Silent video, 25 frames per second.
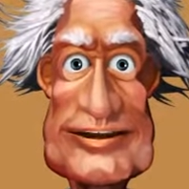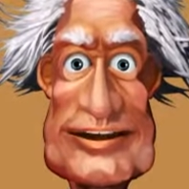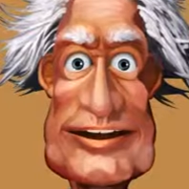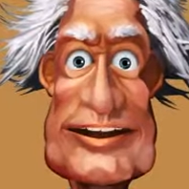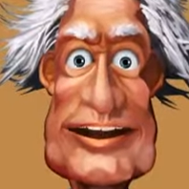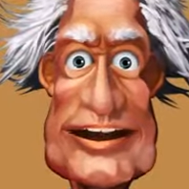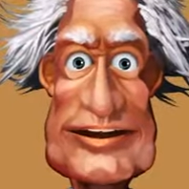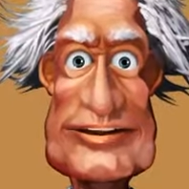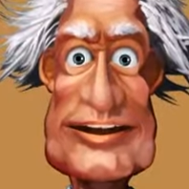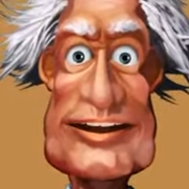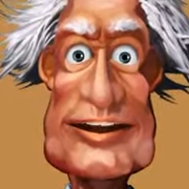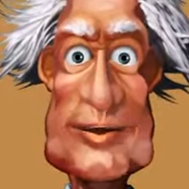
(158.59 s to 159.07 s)

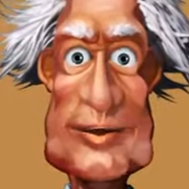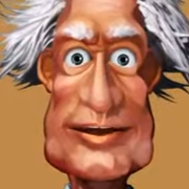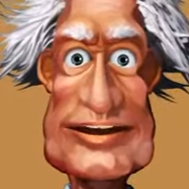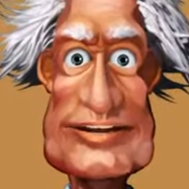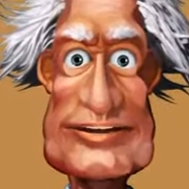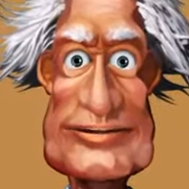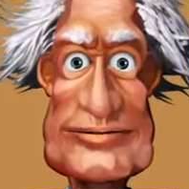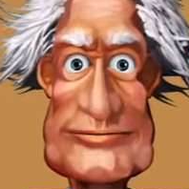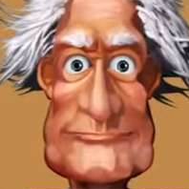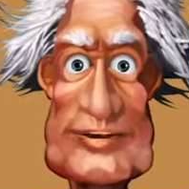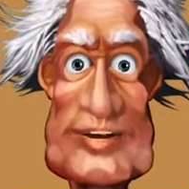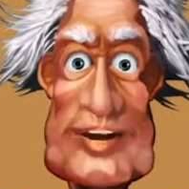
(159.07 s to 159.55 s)
that there
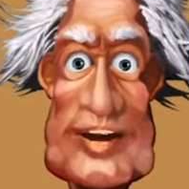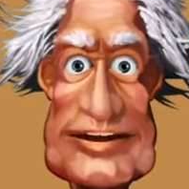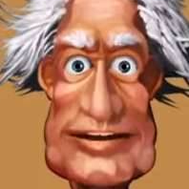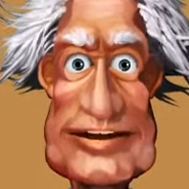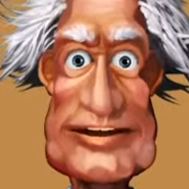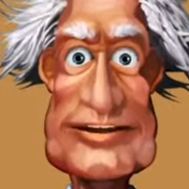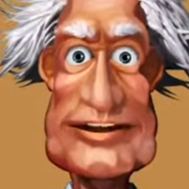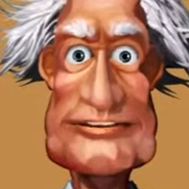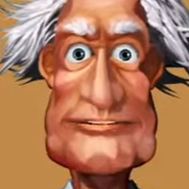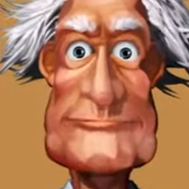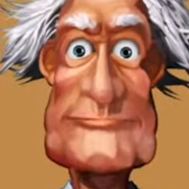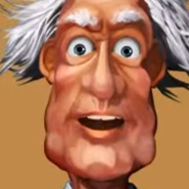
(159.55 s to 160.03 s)
is
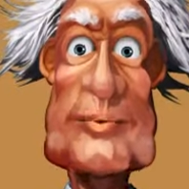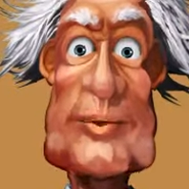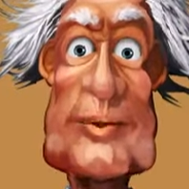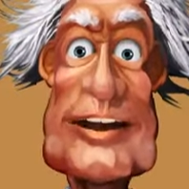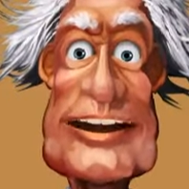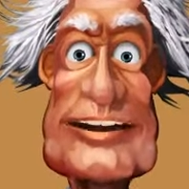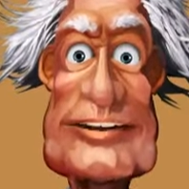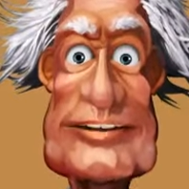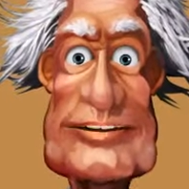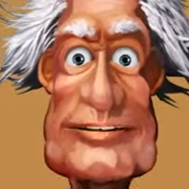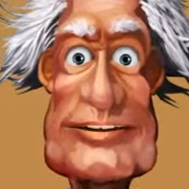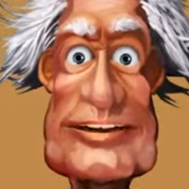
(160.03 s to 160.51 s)
objective
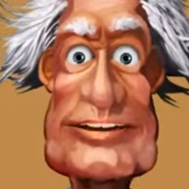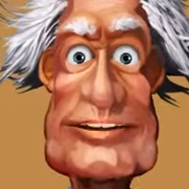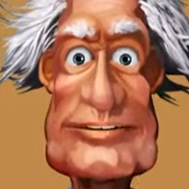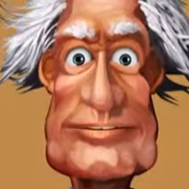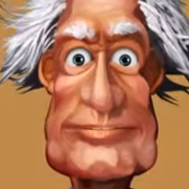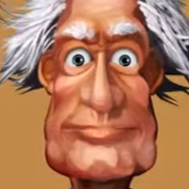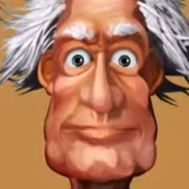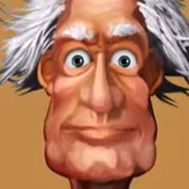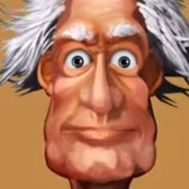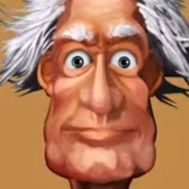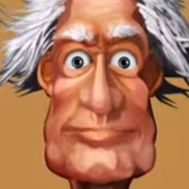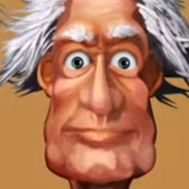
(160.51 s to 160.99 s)

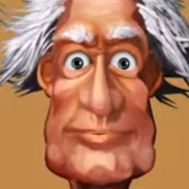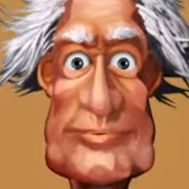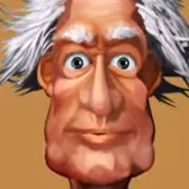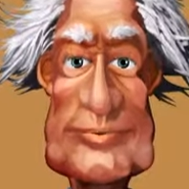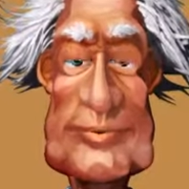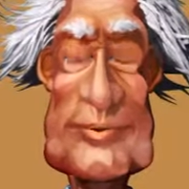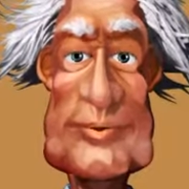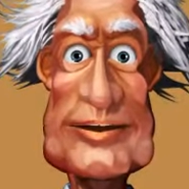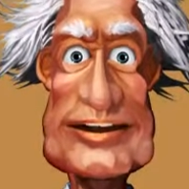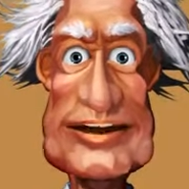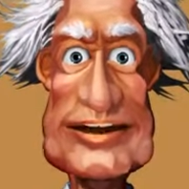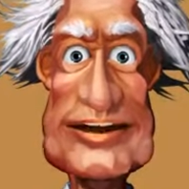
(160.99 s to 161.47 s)
morality,
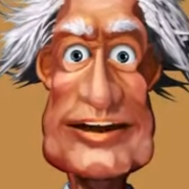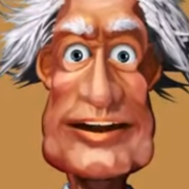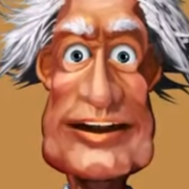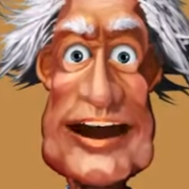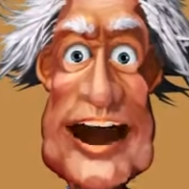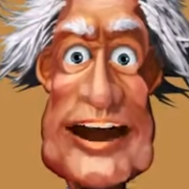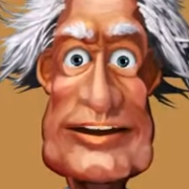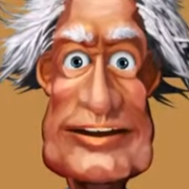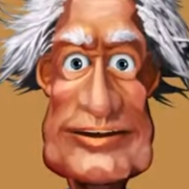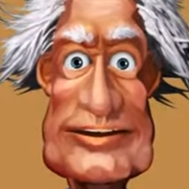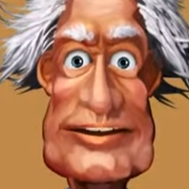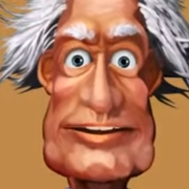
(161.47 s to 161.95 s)
with
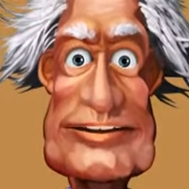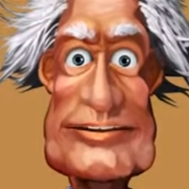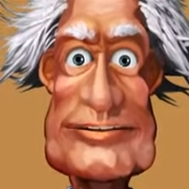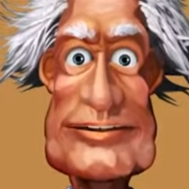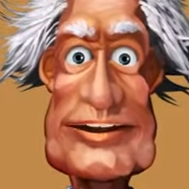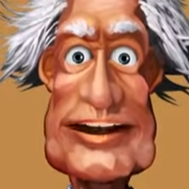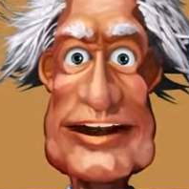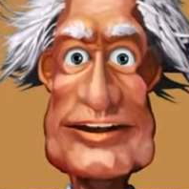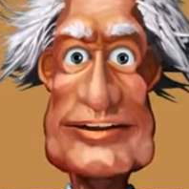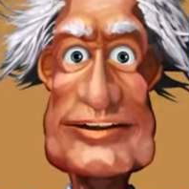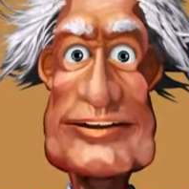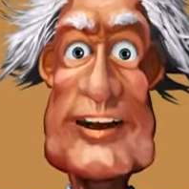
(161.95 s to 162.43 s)
the idea
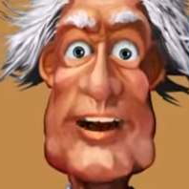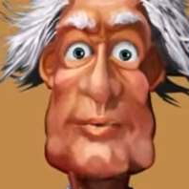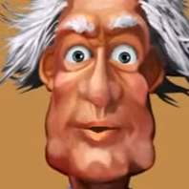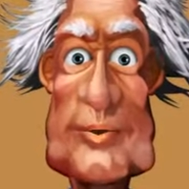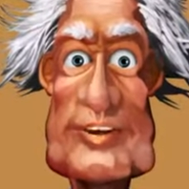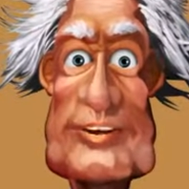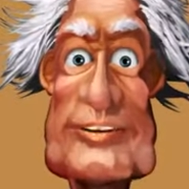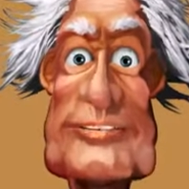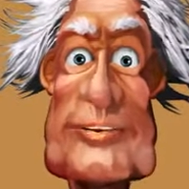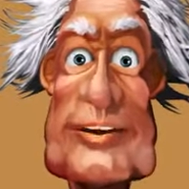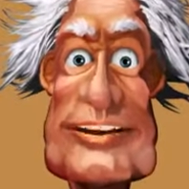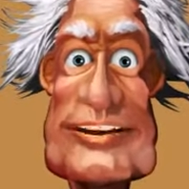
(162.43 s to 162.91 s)
that
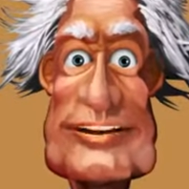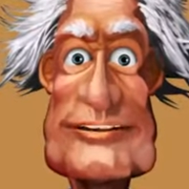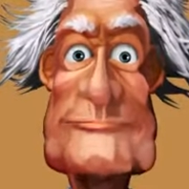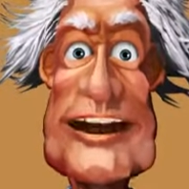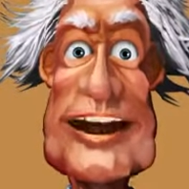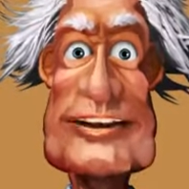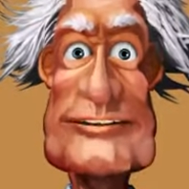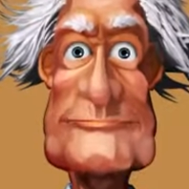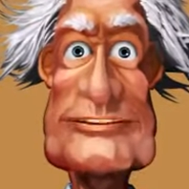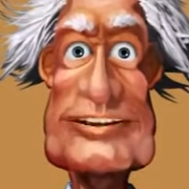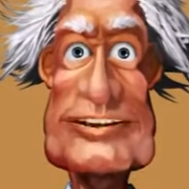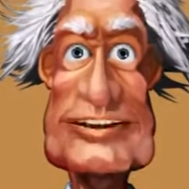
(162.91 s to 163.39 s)
torturing
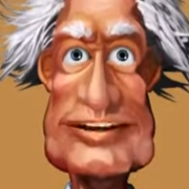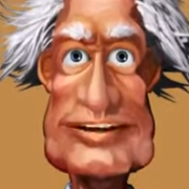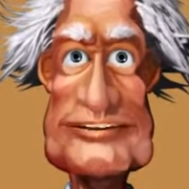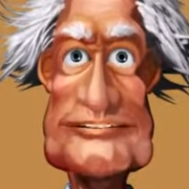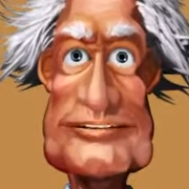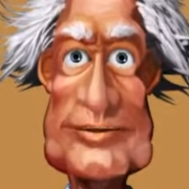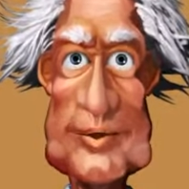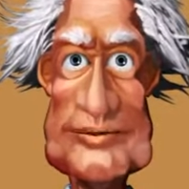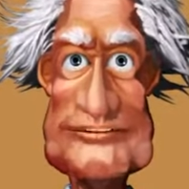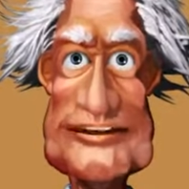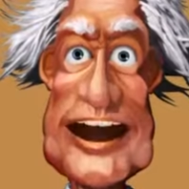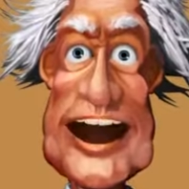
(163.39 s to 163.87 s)
babies
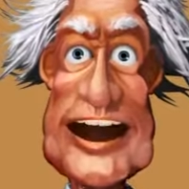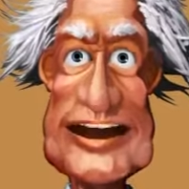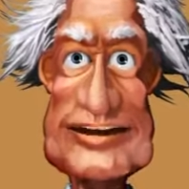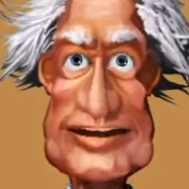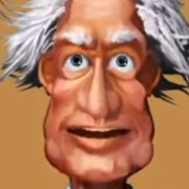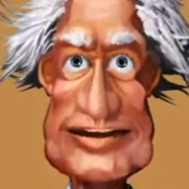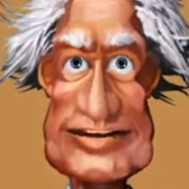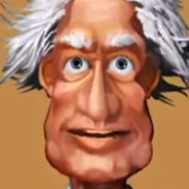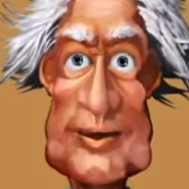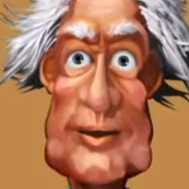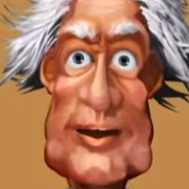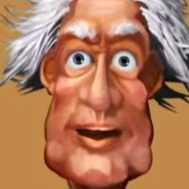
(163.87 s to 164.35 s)
for fun
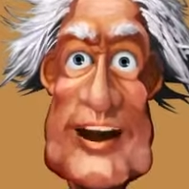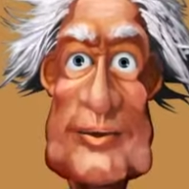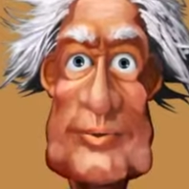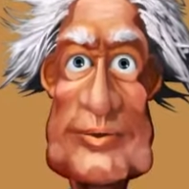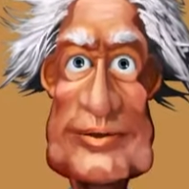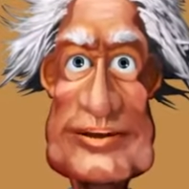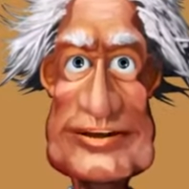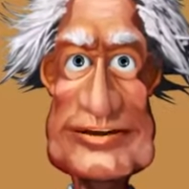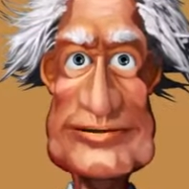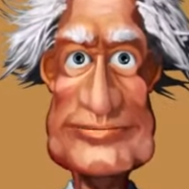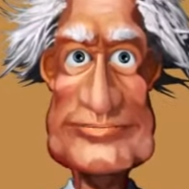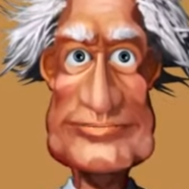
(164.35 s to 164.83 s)
is
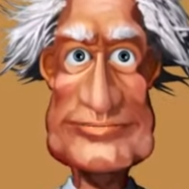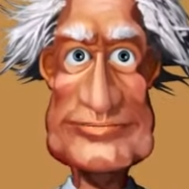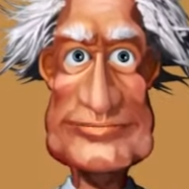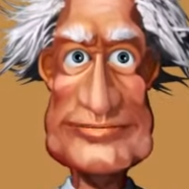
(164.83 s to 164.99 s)
wrong.